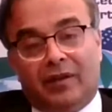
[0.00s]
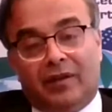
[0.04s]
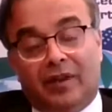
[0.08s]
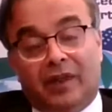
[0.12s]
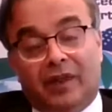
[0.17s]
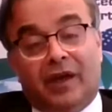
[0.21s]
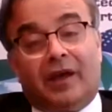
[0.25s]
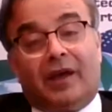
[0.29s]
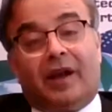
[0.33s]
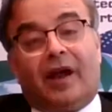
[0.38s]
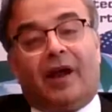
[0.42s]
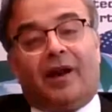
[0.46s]

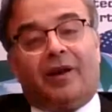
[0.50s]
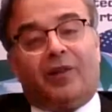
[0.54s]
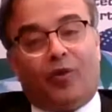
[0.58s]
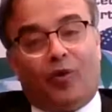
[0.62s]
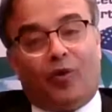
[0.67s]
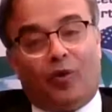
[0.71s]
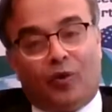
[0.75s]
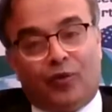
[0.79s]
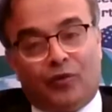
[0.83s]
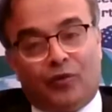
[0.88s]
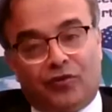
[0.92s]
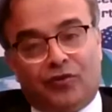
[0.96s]
there are
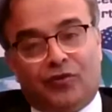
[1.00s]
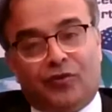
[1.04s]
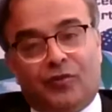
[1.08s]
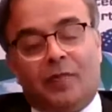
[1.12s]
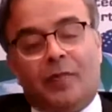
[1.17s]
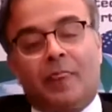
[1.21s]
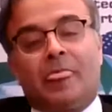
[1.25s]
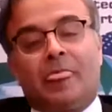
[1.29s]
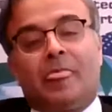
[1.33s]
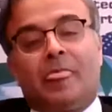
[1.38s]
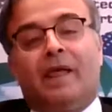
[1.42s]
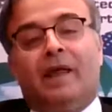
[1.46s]
those
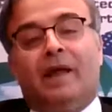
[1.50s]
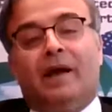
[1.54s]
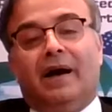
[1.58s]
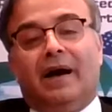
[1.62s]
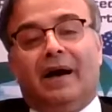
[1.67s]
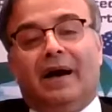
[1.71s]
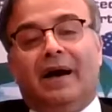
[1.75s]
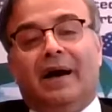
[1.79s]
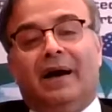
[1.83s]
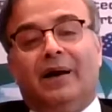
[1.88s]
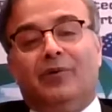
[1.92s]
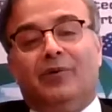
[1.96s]

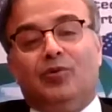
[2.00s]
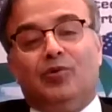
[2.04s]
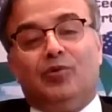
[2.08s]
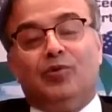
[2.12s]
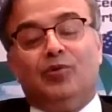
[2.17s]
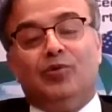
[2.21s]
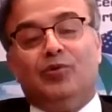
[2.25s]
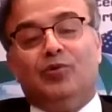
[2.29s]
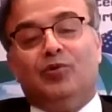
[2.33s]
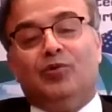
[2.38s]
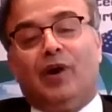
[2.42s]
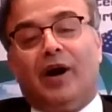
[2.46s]

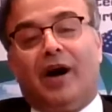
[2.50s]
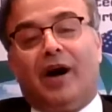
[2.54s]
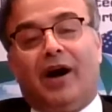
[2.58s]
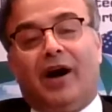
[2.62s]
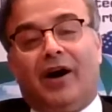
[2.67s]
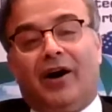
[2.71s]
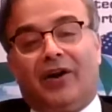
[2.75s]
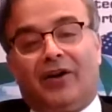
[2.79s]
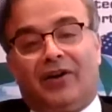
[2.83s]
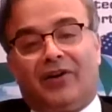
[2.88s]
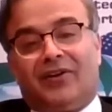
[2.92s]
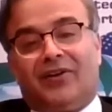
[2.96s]
who
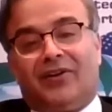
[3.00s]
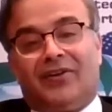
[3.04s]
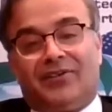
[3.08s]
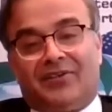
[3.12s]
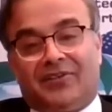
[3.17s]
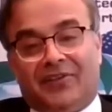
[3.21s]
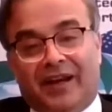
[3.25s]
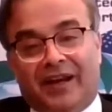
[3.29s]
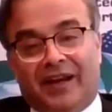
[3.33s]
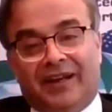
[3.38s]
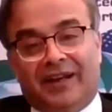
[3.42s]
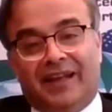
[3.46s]
are
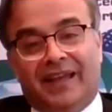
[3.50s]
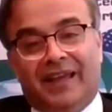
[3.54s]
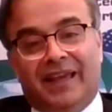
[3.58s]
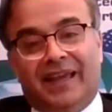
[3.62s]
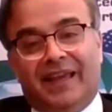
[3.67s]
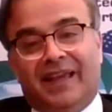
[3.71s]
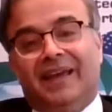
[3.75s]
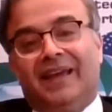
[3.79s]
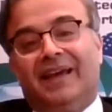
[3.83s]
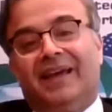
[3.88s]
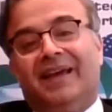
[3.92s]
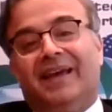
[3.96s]

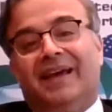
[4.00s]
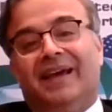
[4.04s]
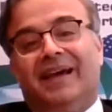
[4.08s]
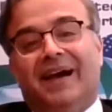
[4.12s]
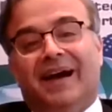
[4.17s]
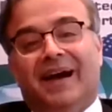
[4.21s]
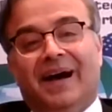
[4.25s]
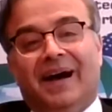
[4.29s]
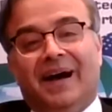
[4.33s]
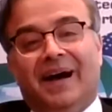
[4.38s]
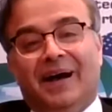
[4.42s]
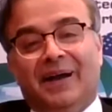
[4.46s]
ready
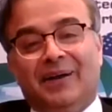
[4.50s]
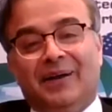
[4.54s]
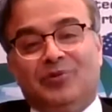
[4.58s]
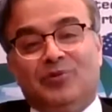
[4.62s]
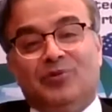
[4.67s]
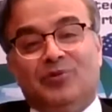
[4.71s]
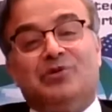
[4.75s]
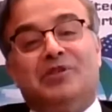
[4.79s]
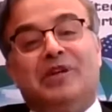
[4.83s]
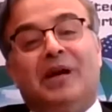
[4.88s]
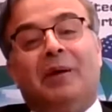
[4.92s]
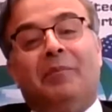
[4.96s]

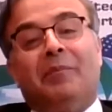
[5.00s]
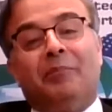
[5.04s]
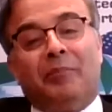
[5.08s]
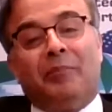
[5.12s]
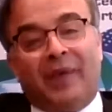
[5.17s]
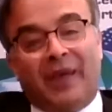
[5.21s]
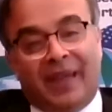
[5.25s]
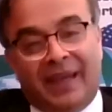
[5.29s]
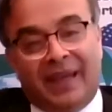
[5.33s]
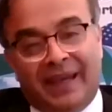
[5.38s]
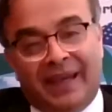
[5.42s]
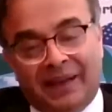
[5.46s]
to jump
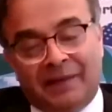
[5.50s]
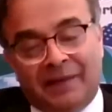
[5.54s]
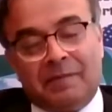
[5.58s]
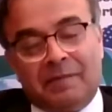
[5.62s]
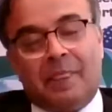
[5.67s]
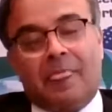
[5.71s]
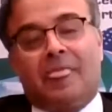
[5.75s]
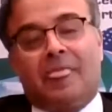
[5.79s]
in